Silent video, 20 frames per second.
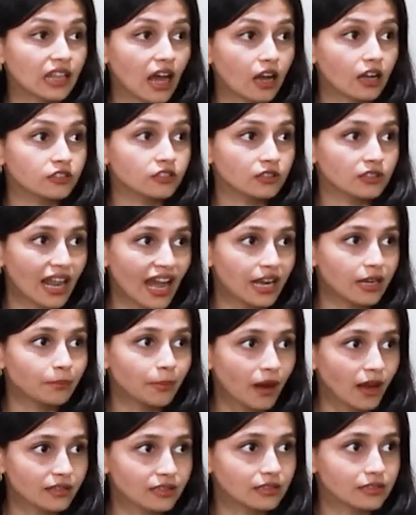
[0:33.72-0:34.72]
larger
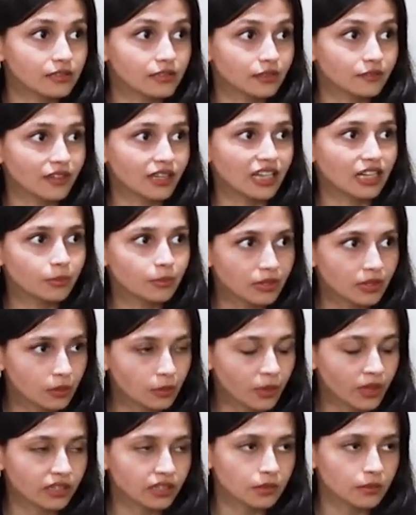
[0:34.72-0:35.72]
land parcels available
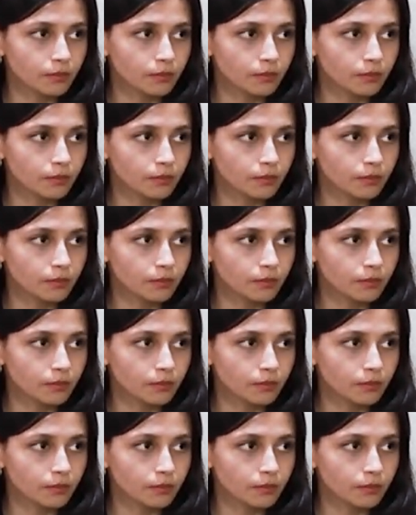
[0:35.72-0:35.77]
when